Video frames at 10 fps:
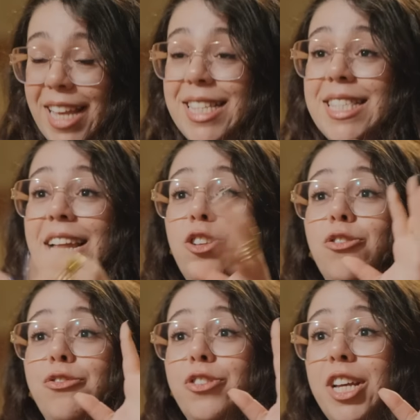instead
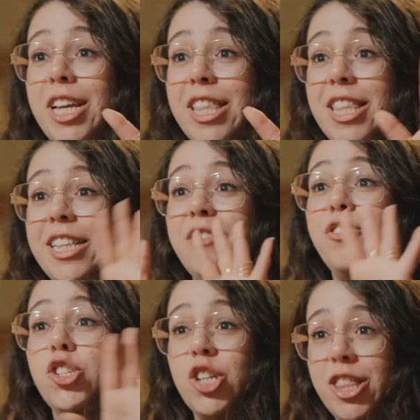of the
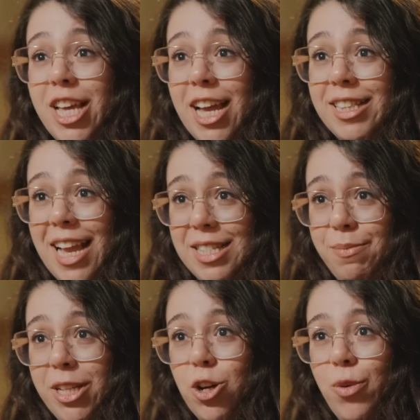division that has
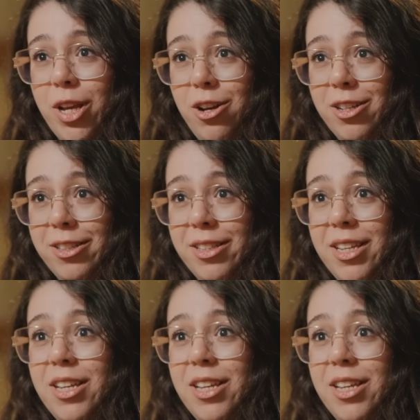been going on